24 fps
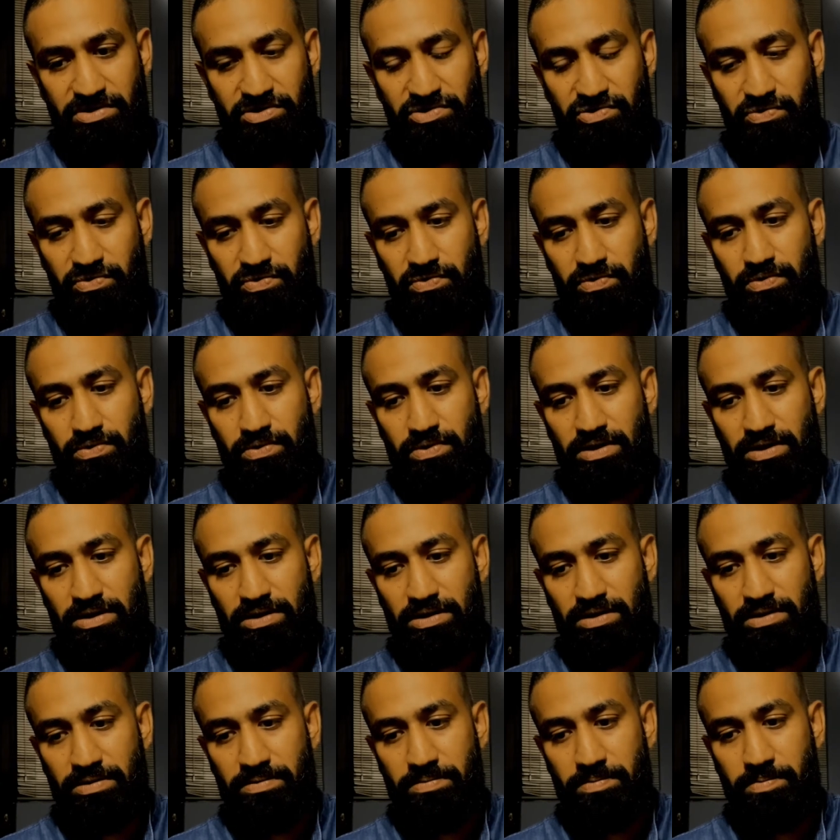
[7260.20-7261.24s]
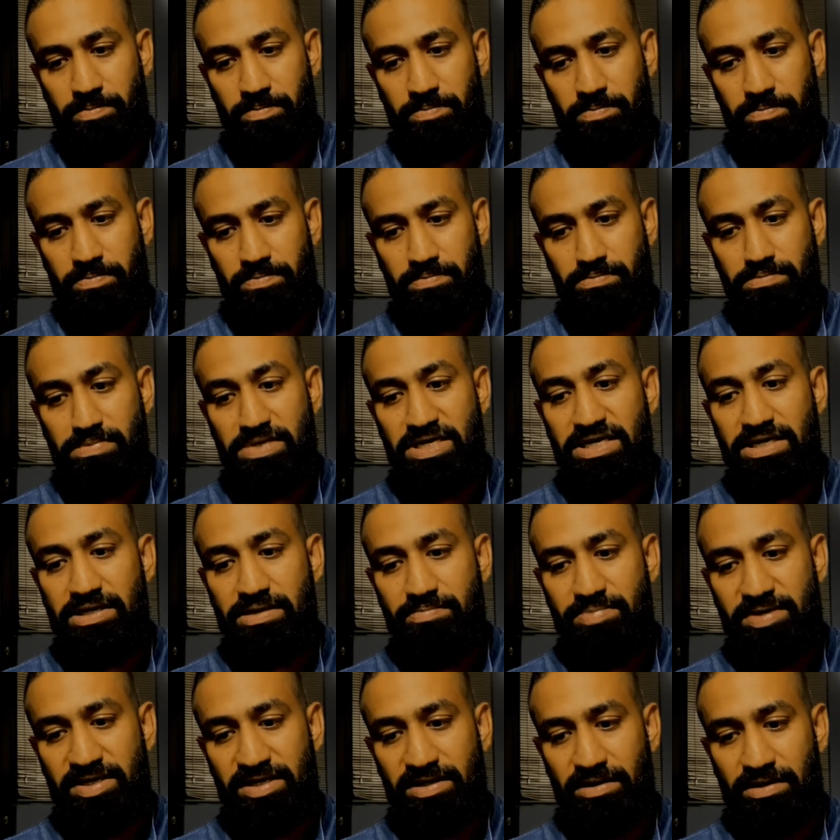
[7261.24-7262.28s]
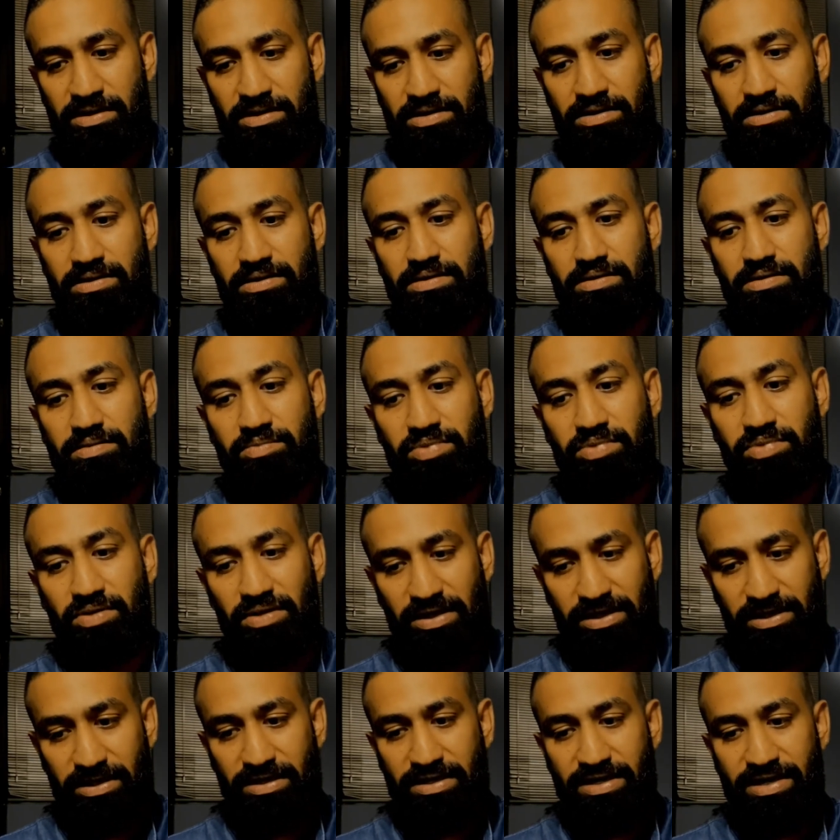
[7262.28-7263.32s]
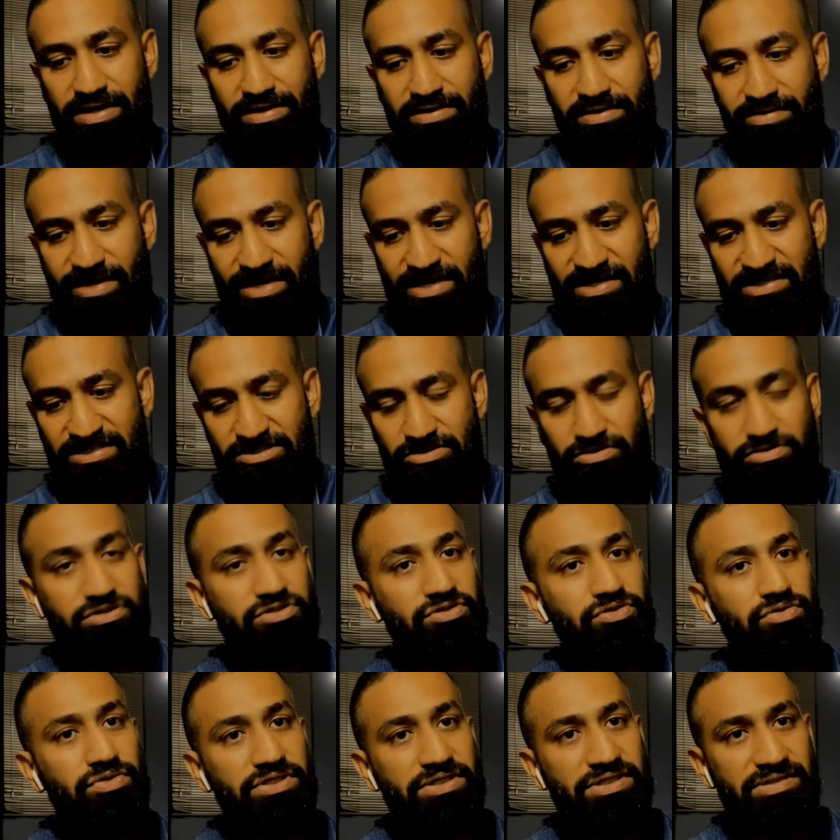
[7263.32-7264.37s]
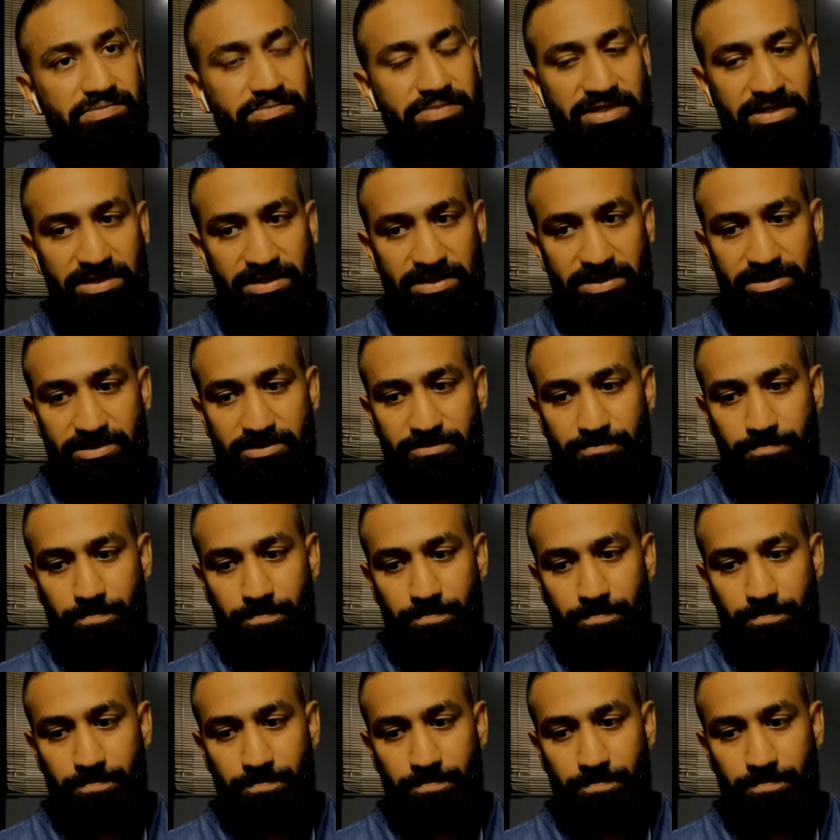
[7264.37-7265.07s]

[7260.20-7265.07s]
to me being bullied and harassed on social media,